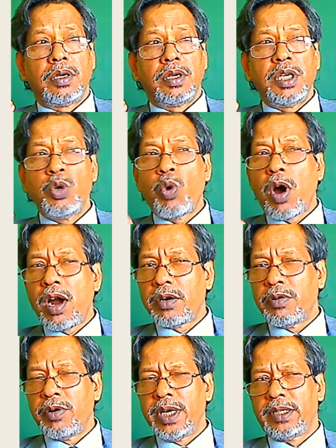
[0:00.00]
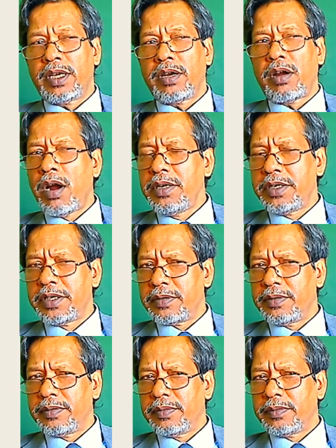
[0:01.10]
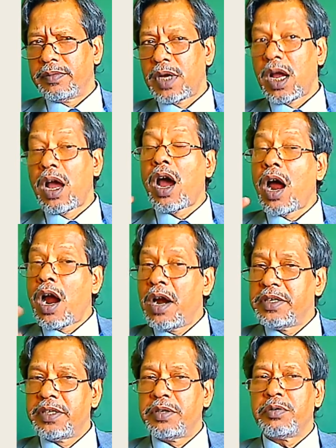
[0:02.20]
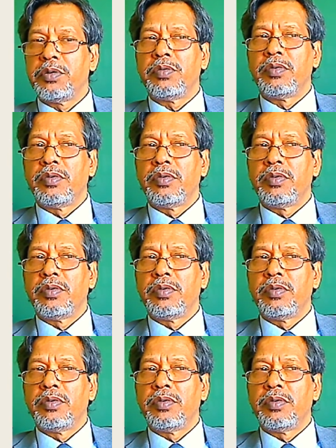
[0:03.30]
You are going there, aren't you? Aren't you?